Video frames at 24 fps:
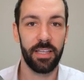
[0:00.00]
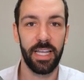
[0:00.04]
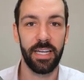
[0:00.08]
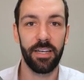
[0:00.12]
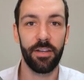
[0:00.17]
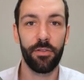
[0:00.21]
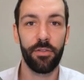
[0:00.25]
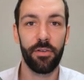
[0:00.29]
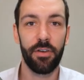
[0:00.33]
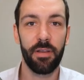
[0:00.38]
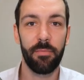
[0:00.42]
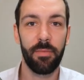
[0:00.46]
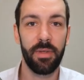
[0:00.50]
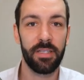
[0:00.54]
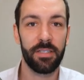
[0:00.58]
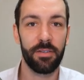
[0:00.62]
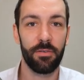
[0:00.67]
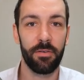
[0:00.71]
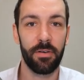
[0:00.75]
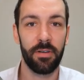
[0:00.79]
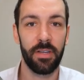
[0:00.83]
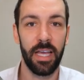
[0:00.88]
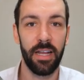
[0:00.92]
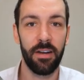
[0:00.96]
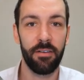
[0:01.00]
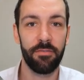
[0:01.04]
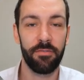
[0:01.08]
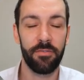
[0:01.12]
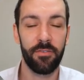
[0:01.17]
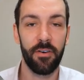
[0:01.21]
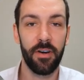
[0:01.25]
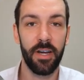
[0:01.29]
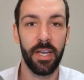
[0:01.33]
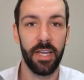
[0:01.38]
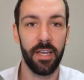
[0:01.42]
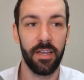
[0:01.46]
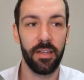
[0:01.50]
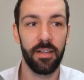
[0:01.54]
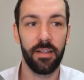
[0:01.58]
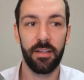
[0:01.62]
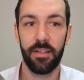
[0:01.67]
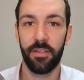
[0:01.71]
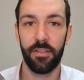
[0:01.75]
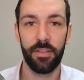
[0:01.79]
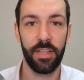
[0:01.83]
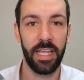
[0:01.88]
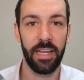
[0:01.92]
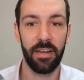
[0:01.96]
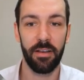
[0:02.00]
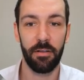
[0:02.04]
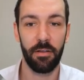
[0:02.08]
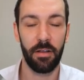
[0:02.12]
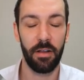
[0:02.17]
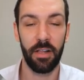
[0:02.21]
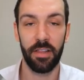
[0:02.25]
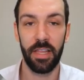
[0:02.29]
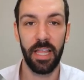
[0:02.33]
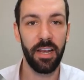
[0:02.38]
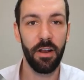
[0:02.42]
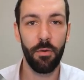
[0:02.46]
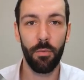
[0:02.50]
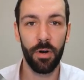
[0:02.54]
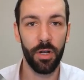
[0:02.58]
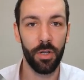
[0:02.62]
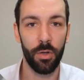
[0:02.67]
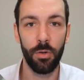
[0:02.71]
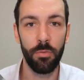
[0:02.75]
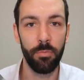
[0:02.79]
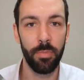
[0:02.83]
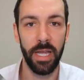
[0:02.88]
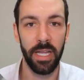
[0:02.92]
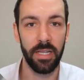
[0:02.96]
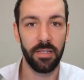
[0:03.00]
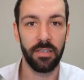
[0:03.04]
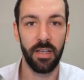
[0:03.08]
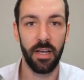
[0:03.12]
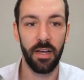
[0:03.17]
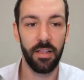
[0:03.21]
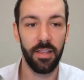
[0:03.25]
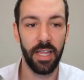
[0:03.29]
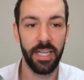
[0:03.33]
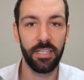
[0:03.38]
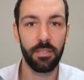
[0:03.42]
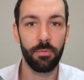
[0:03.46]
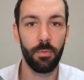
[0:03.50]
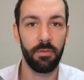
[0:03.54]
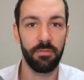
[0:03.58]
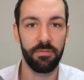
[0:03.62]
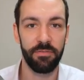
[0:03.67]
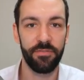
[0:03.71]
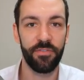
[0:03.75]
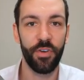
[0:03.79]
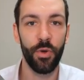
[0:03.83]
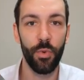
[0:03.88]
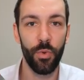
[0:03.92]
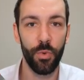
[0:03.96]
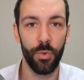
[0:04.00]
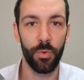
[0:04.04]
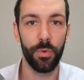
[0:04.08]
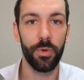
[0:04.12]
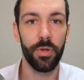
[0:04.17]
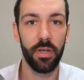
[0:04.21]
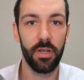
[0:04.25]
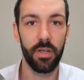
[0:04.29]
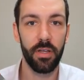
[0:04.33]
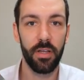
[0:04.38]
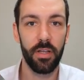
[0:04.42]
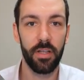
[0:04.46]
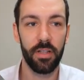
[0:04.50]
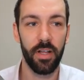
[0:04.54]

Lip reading: Get it in 30 minutes or get it free. They don't want a good pizza. They just want food.